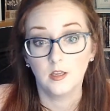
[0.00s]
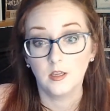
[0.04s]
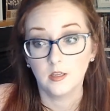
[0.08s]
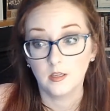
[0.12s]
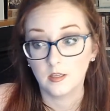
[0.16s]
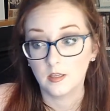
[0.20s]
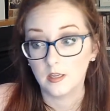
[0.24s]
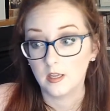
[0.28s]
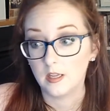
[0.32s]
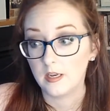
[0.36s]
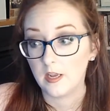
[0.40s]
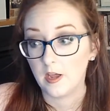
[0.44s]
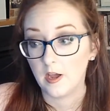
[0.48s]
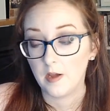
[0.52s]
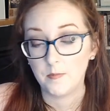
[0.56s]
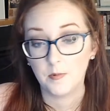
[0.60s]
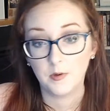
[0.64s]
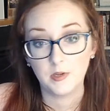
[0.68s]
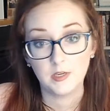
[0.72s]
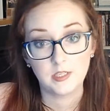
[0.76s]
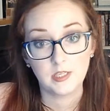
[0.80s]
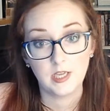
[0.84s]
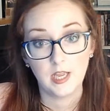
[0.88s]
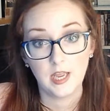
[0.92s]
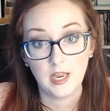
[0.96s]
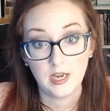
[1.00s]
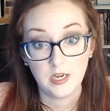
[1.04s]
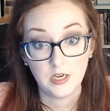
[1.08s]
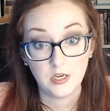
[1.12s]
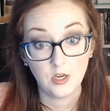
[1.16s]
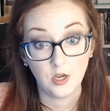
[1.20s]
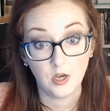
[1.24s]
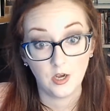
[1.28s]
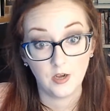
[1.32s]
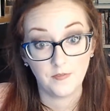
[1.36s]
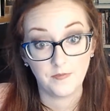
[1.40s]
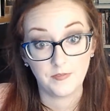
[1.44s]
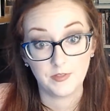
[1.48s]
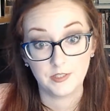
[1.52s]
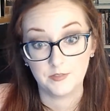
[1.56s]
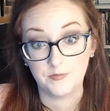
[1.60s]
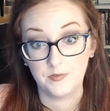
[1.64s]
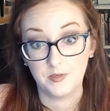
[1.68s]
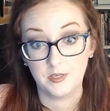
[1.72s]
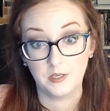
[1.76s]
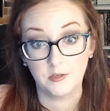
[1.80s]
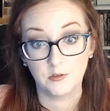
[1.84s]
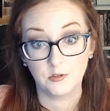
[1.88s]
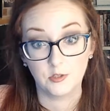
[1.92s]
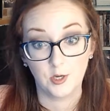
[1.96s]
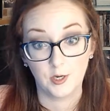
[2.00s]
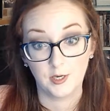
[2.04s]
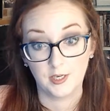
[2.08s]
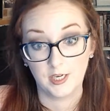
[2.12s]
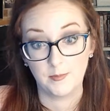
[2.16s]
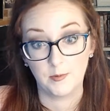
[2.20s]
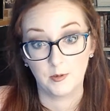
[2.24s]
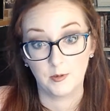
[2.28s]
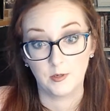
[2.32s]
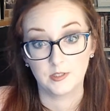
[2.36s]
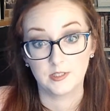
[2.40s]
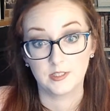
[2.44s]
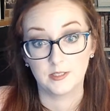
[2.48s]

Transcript: And now I want to end off this video talking about